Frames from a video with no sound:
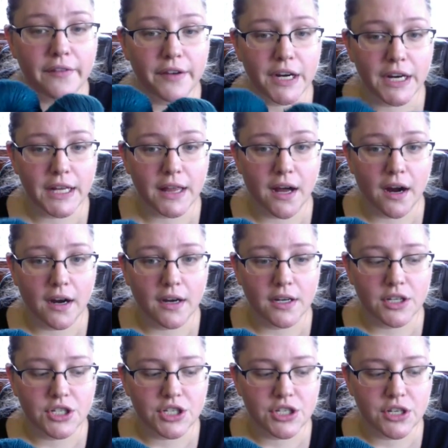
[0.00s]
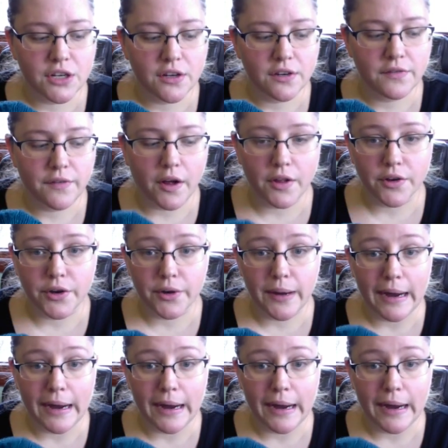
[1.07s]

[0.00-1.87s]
very large follow your